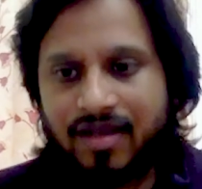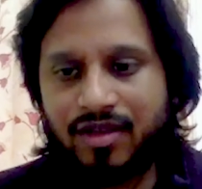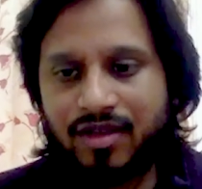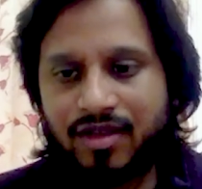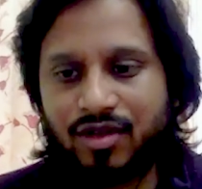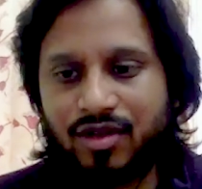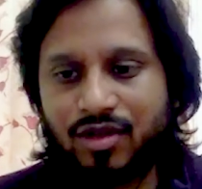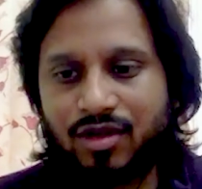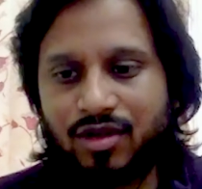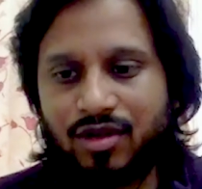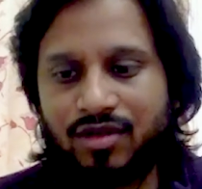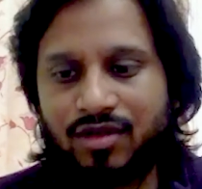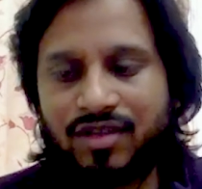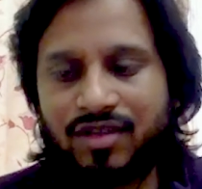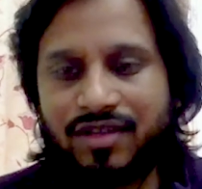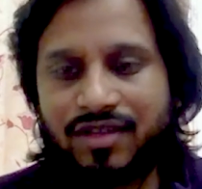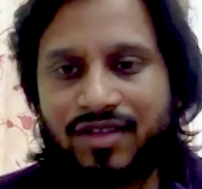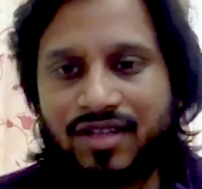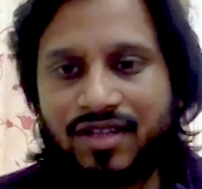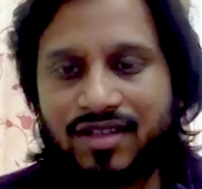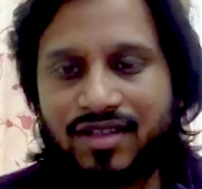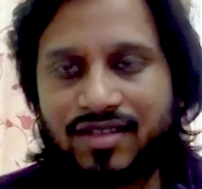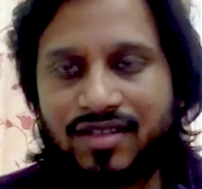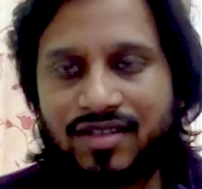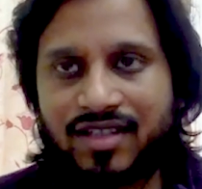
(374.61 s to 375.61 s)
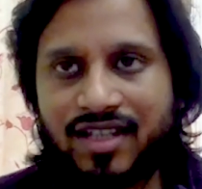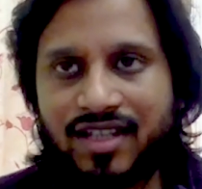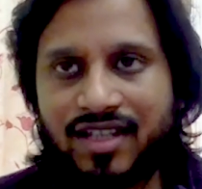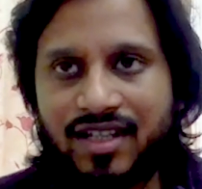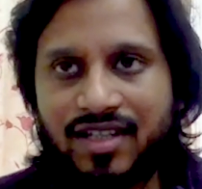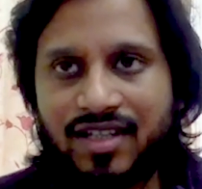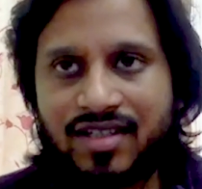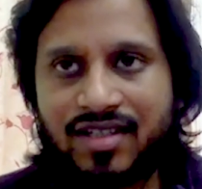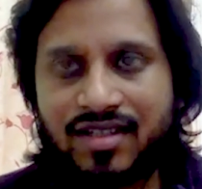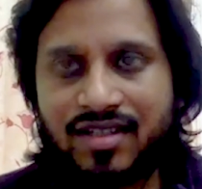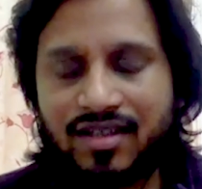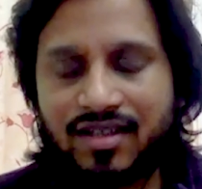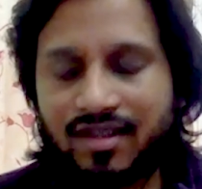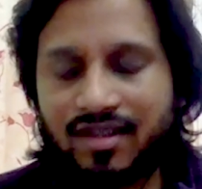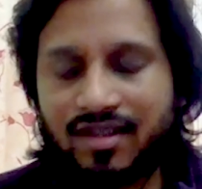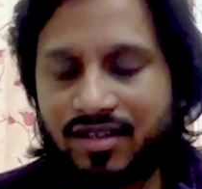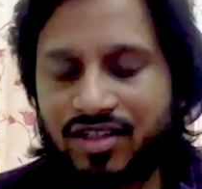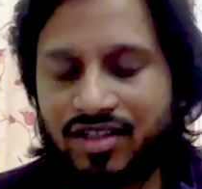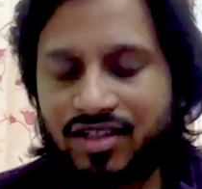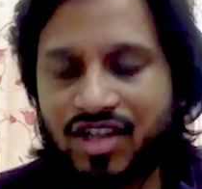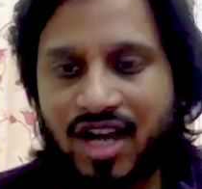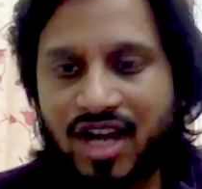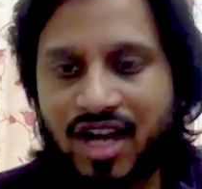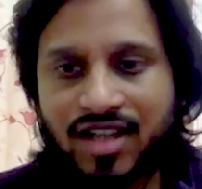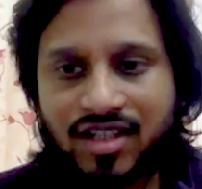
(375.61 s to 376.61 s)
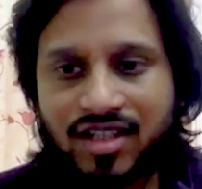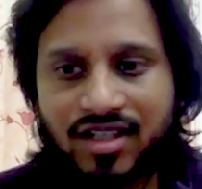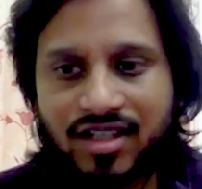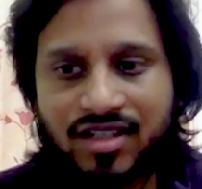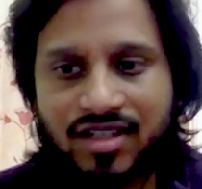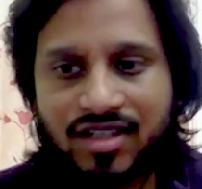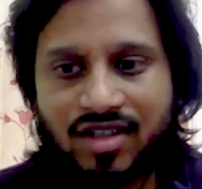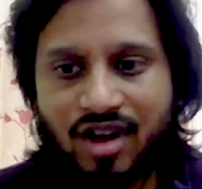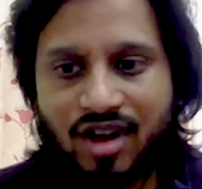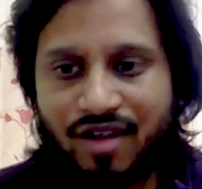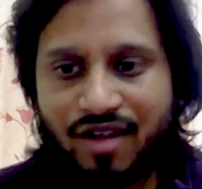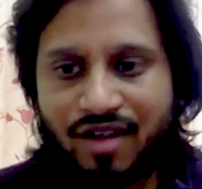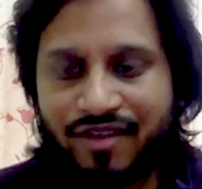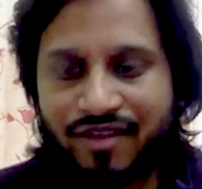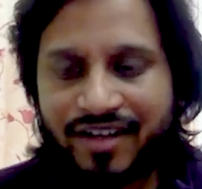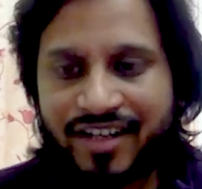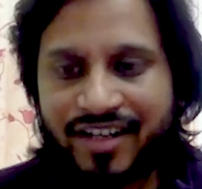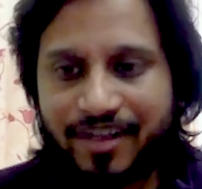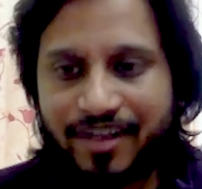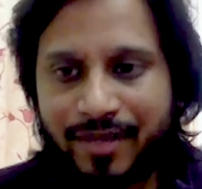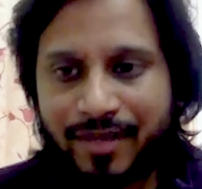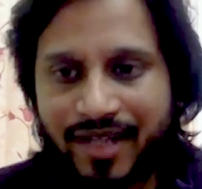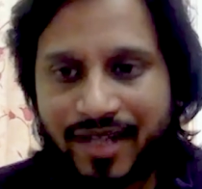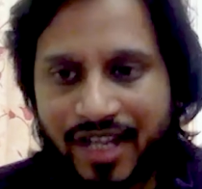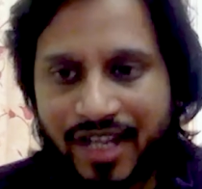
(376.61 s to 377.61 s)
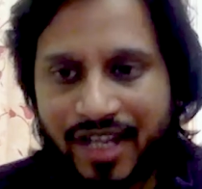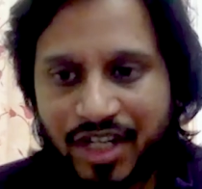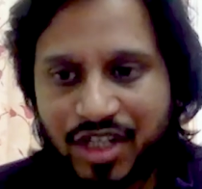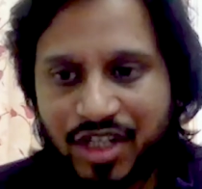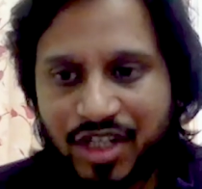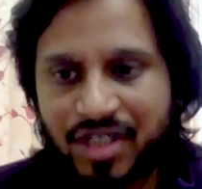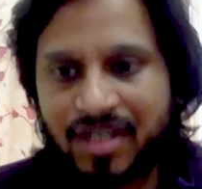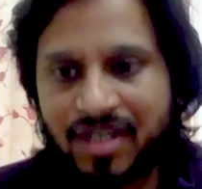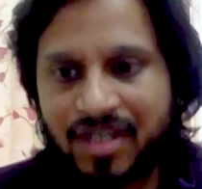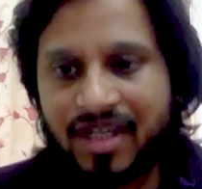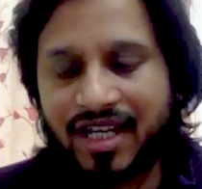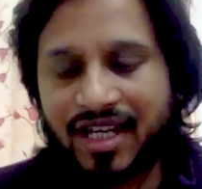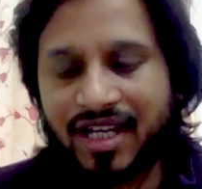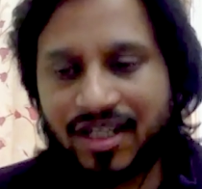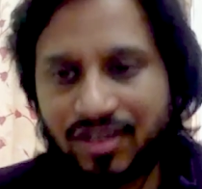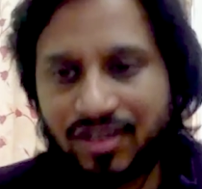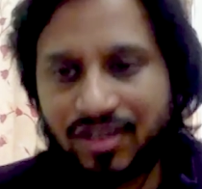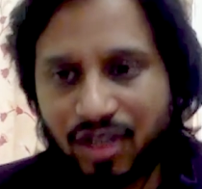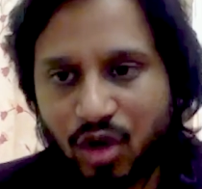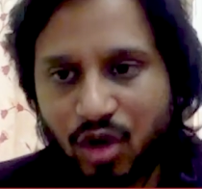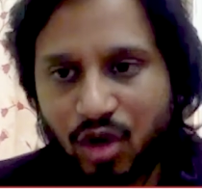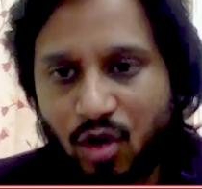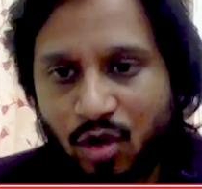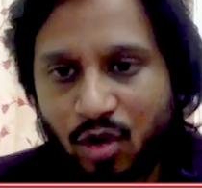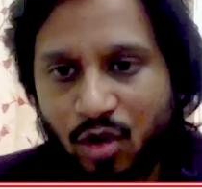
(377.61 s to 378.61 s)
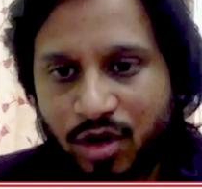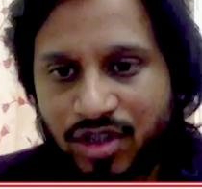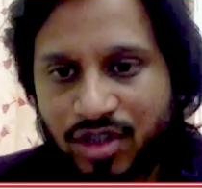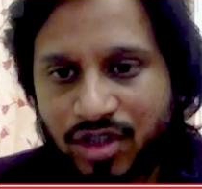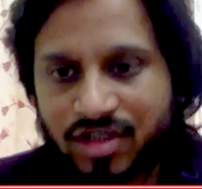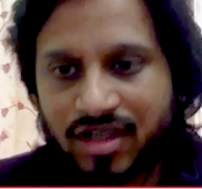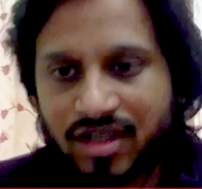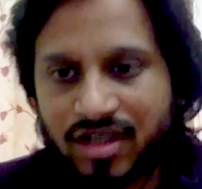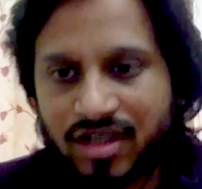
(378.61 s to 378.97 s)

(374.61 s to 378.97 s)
You know, there were serious charges of intimidation in the courts